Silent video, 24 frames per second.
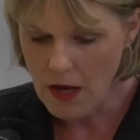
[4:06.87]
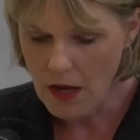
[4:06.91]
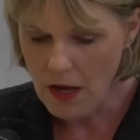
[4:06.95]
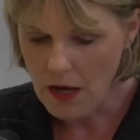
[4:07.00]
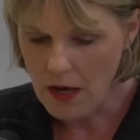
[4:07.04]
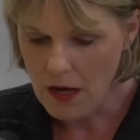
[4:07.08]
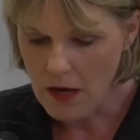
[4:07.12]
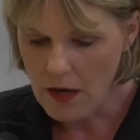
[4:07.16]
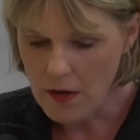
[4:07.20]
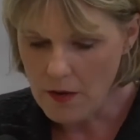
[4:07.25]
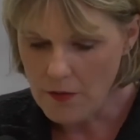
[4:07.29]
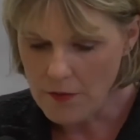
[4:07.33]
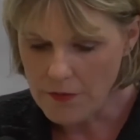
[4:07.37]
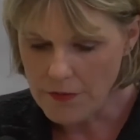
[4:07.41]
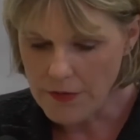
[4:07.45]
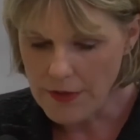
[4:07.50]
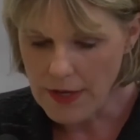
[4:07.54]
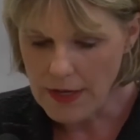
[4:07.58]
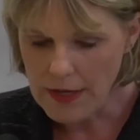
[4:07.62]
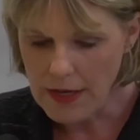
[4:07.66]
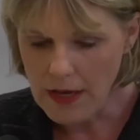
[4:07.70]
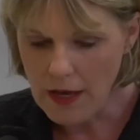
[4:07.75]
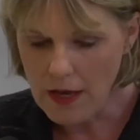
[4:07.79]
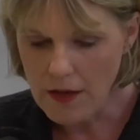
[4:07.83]
uh,
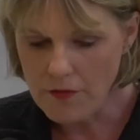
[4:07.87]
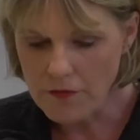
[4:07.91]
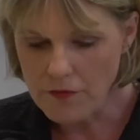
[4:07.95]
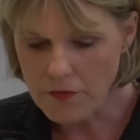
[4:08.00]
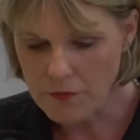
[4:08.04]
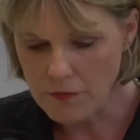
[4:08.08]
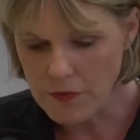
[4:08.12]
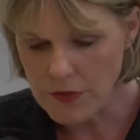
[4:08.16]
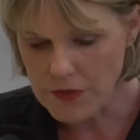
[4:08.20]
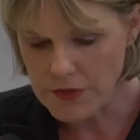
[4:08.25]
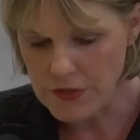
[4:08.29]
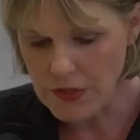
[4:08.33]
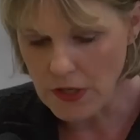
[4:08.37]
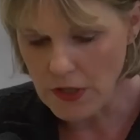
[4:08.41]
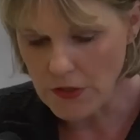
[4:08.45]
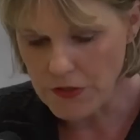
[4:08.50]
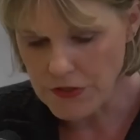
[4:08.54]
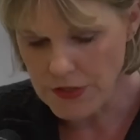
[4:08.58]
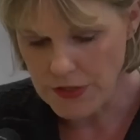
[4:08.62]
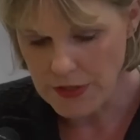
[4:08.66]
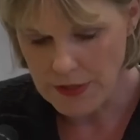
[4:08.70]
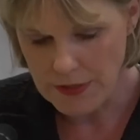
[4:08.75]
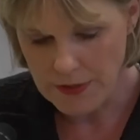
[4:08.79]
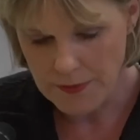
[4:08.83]
that have
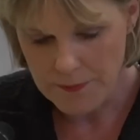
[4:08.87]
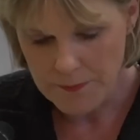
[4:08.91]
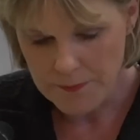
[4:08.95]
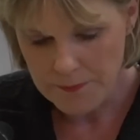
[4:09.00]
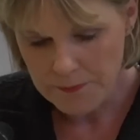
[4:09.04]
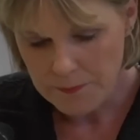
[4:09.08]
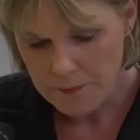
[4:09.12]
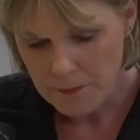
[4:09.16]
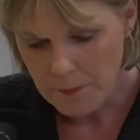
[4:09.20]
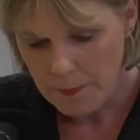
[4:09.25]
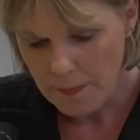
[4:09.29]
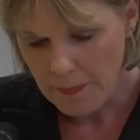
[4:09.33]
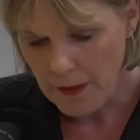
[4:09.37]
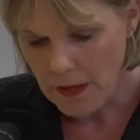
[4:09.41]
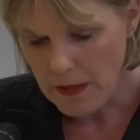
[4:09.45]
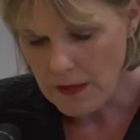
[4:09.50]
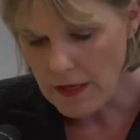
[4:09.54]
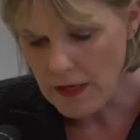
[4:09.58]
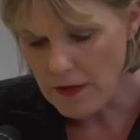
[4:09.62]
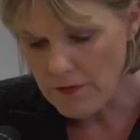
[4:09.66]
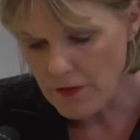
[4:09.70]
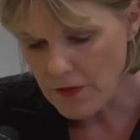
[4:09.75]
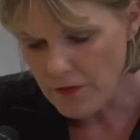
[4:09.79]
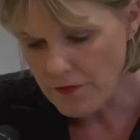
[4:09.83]
resulted in
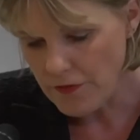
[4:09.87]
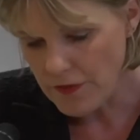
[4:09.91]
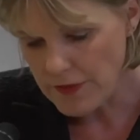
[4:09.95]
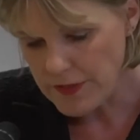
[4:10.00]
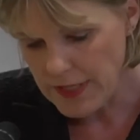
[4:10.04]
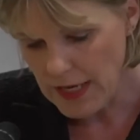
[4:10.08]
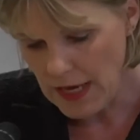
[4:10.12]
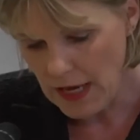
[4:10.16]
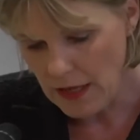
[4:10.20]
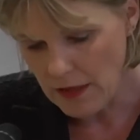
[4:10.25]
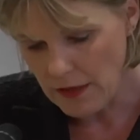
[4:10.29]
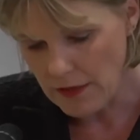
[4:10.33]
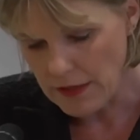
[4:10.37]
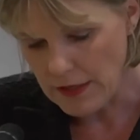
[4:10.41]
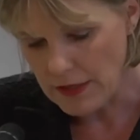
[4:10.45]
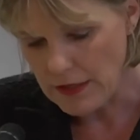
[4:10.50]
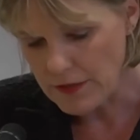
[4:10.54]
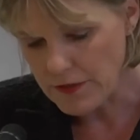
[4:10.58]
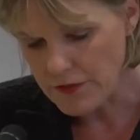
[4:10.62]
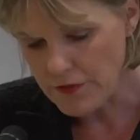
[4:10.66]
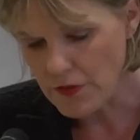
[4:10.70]
even fatalities.